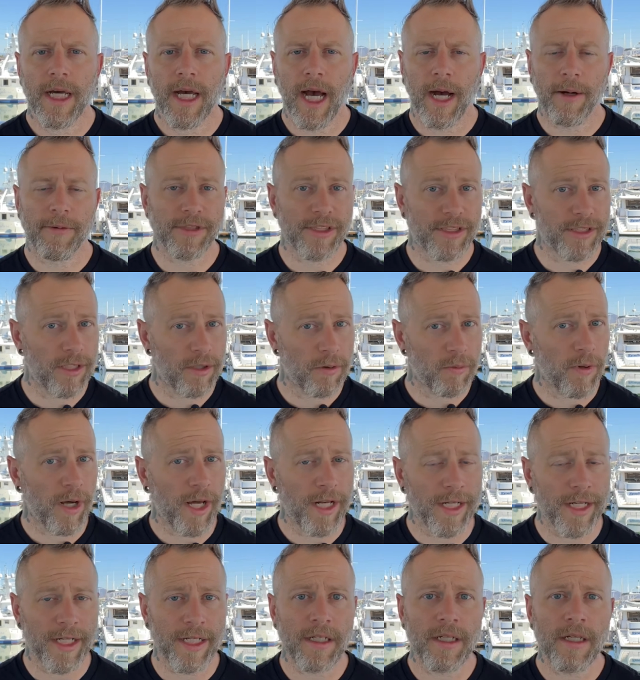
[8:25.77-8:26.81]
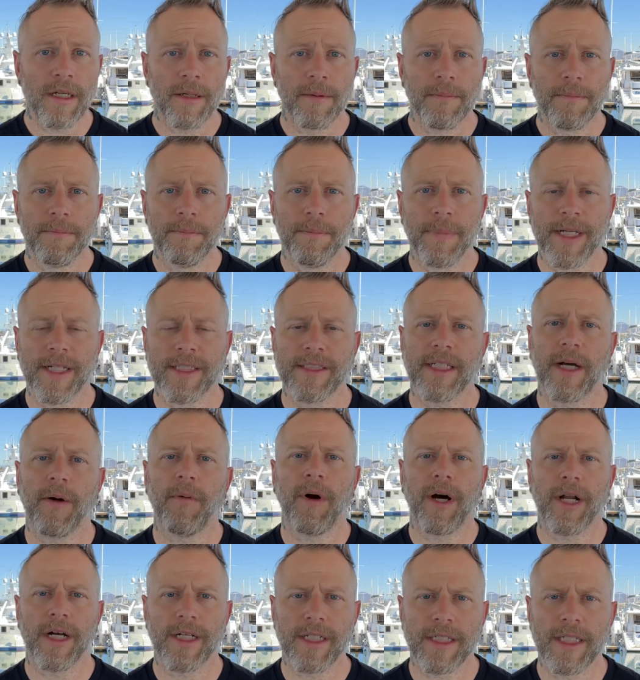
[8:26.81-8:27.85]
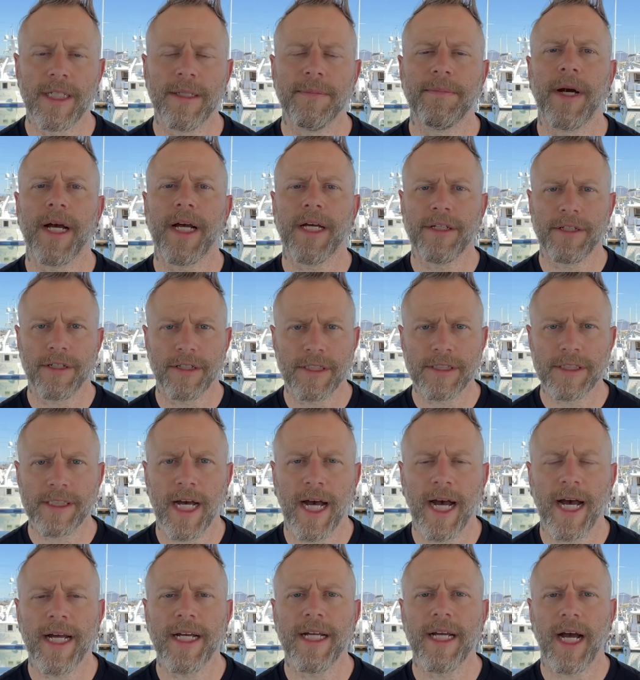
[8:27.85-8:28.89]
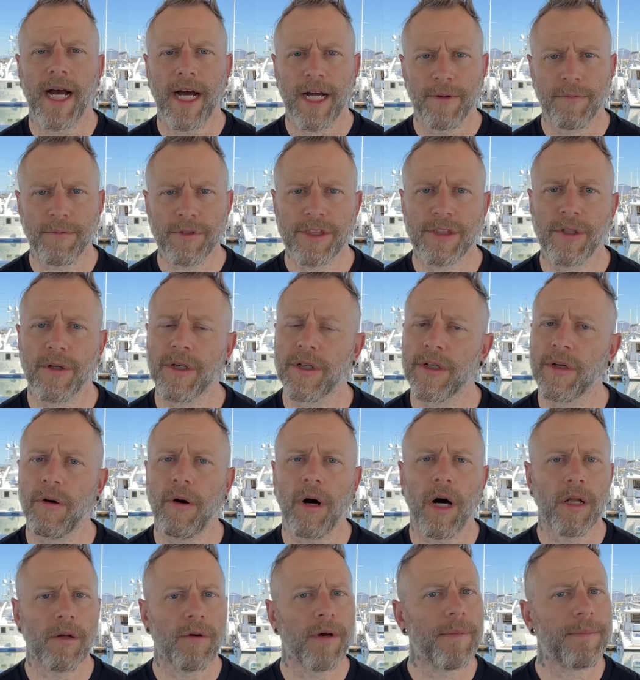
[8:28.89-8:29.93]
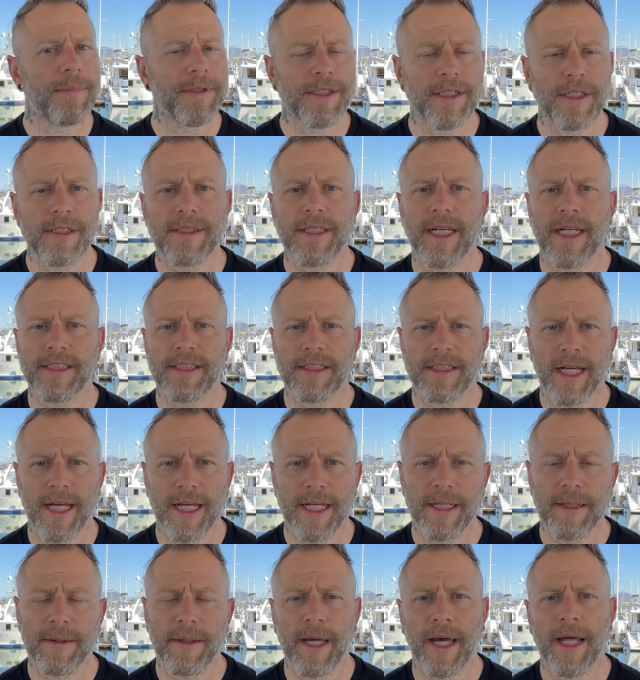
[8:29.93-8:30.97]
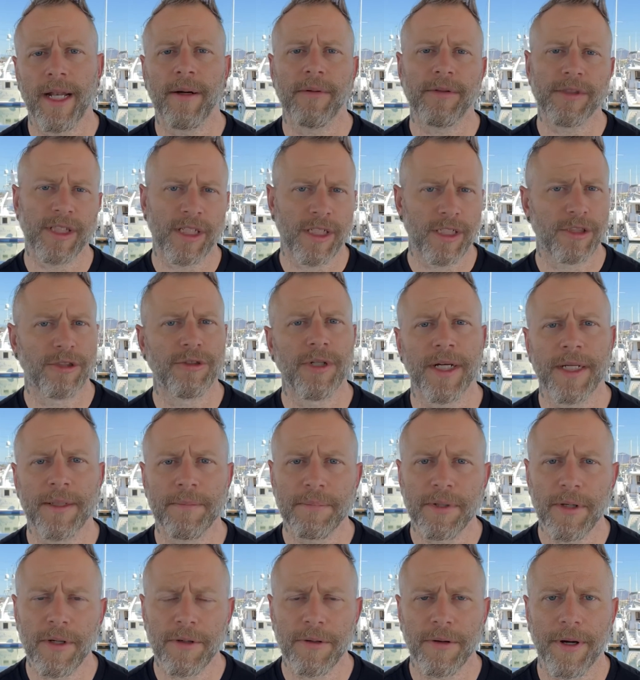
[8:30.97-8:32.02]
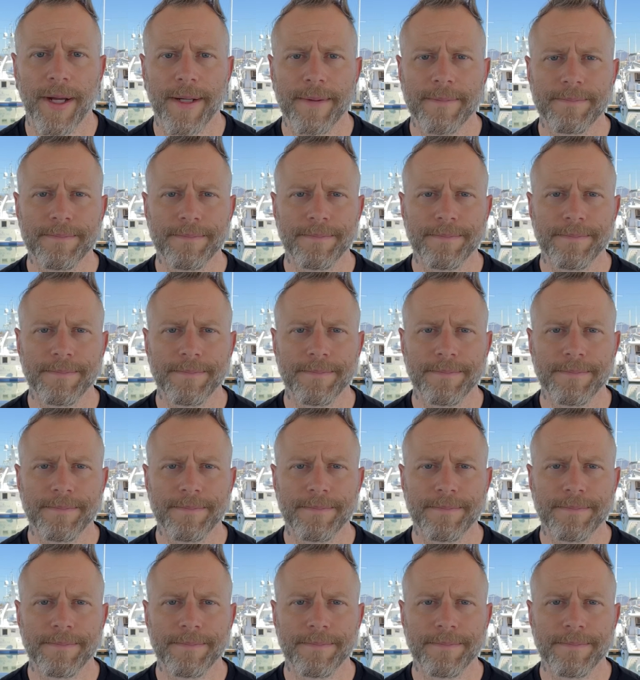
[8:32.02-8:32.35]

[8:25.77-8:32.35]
I was still running because I wanted to keep my endurance high. I was going to go all the way up until test day, and I was on a training program.